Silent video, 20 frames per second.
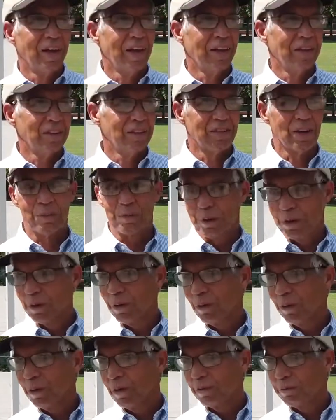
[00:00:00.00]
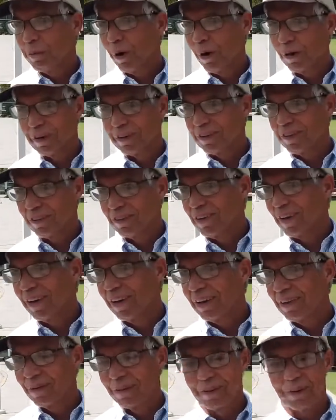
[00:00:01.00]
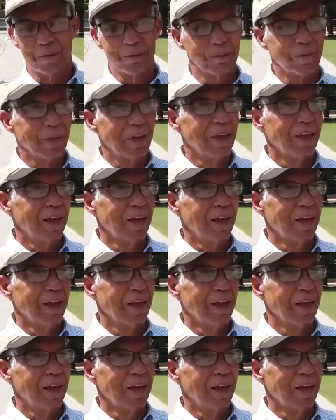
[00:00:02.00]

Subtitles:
And it's up to you to park it in the shade or something.